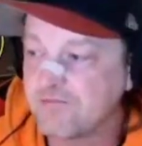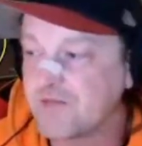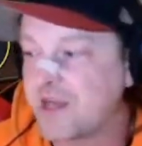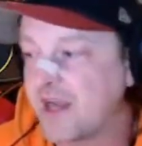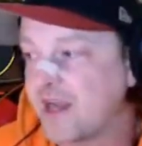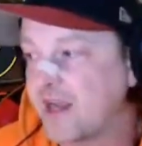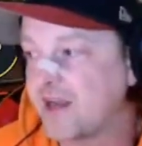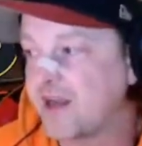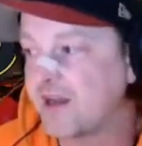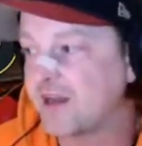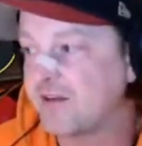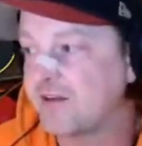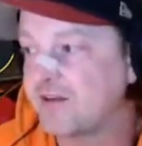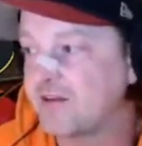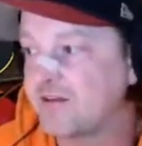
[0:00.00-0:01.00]

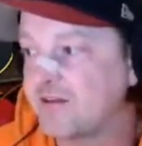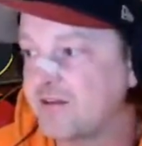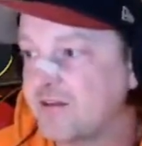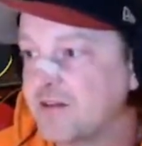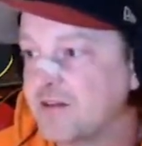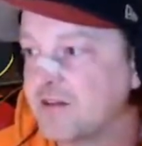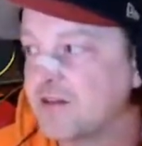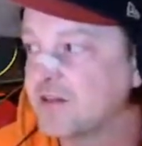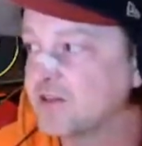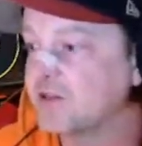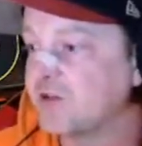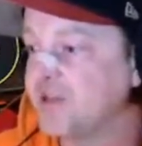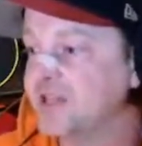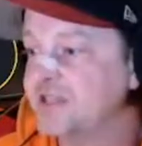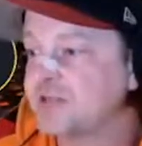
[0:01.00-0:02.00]
And
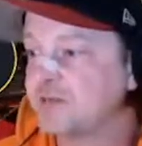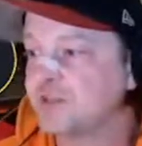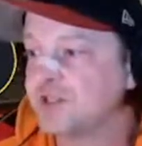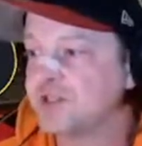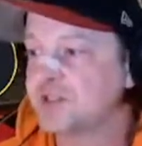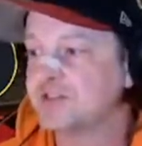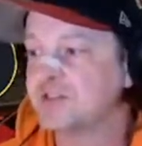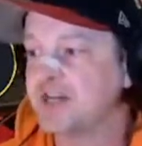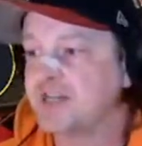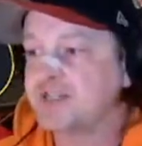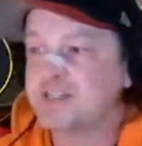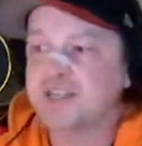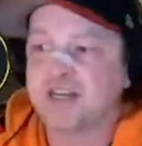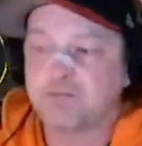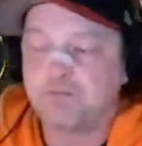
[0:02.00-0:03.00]
so he's really just, I
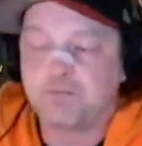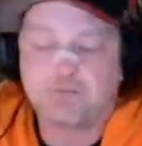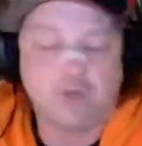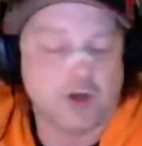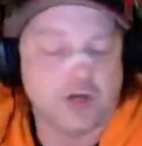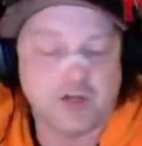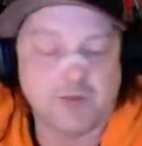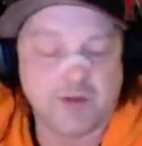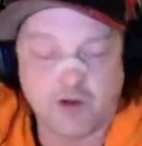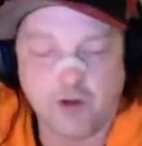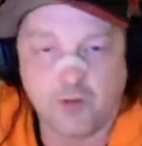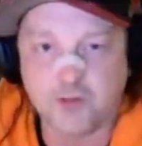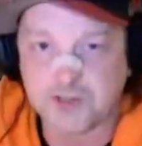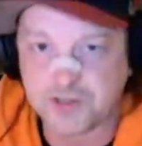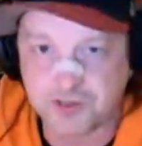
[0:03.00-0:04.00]
just kind of put him in a
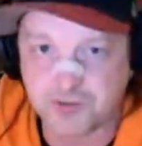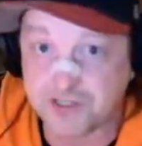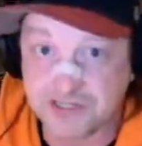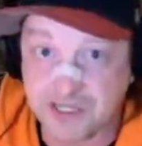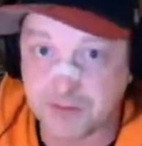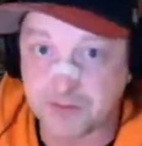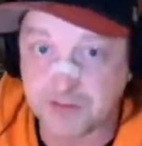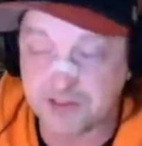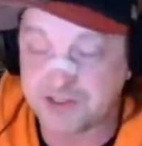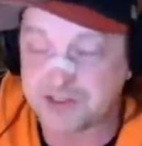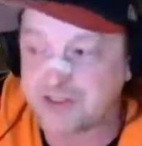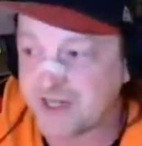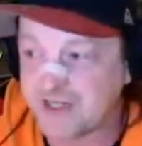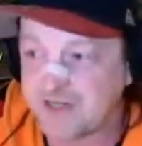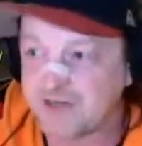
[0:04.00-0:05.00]
whole bunch of crit damage
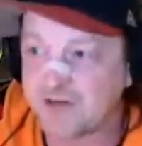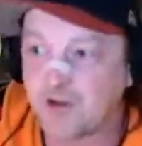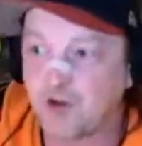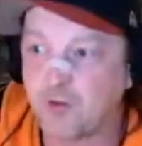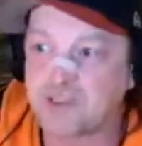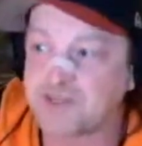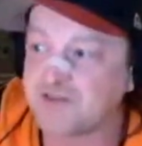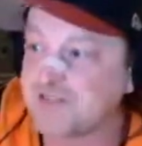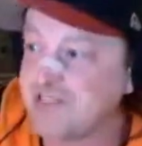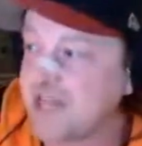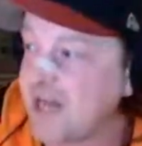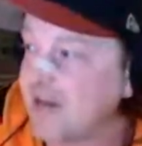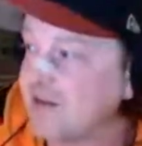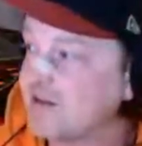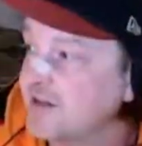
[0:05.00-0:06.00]
and a whole bunch of attack.